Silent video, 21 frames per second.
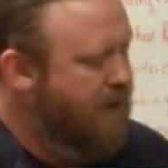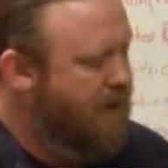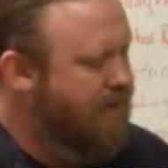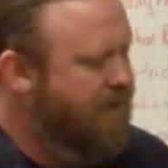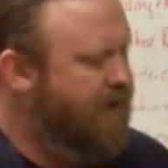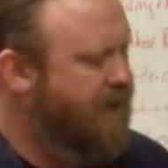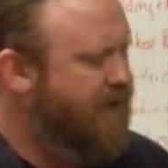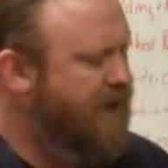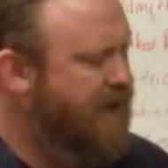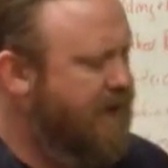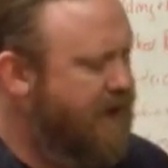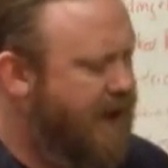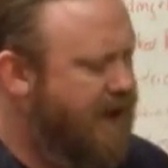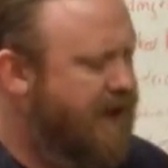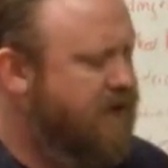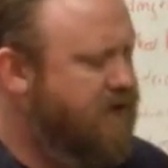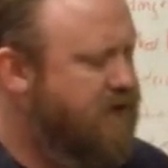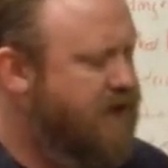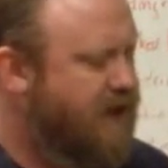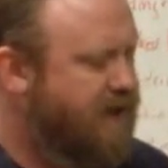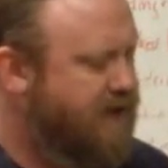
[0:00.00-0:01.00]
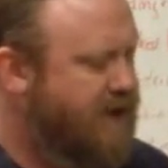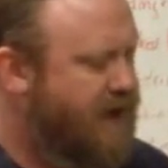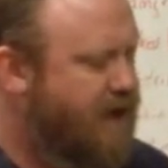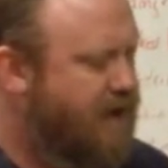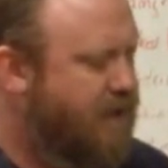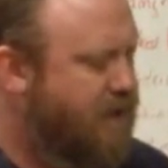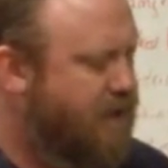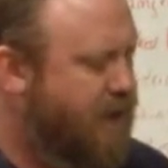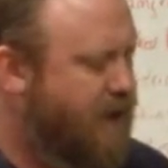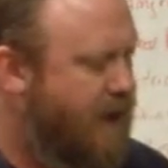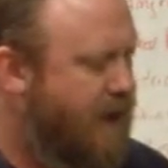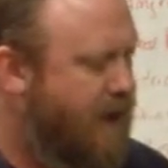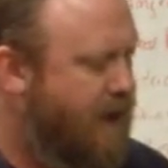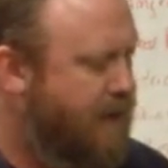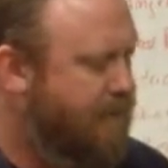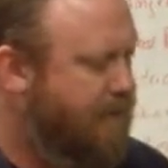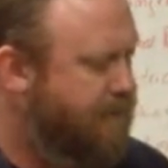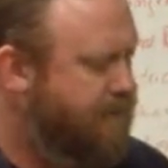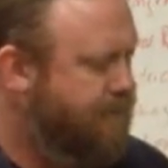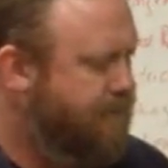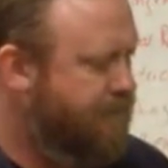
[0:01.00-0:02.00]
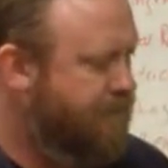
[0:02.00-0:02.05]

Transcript: everything kind of checked out okay.